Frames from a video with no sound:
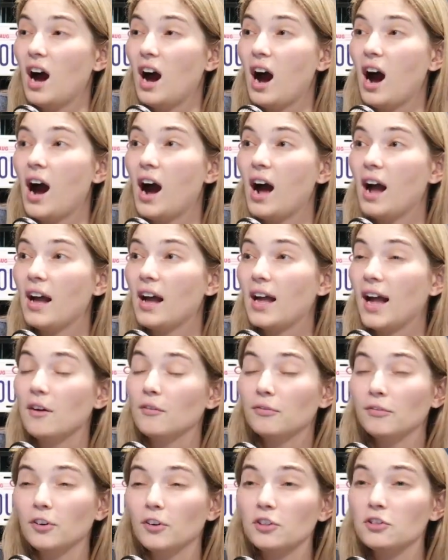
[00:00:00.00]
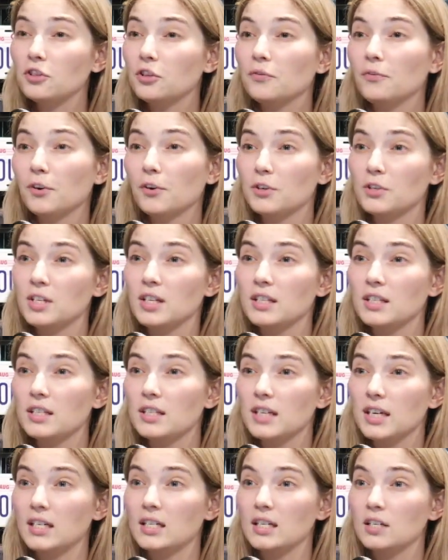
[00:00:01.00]
At first, your first
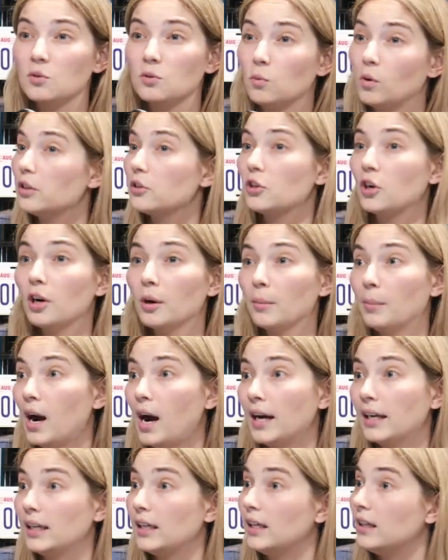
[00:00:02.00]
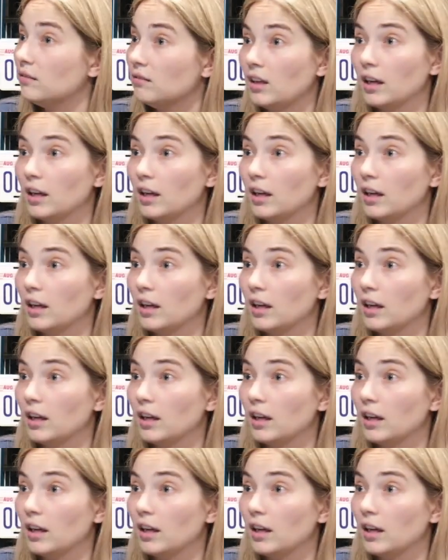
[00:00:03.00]
instinct is, well, it's her body,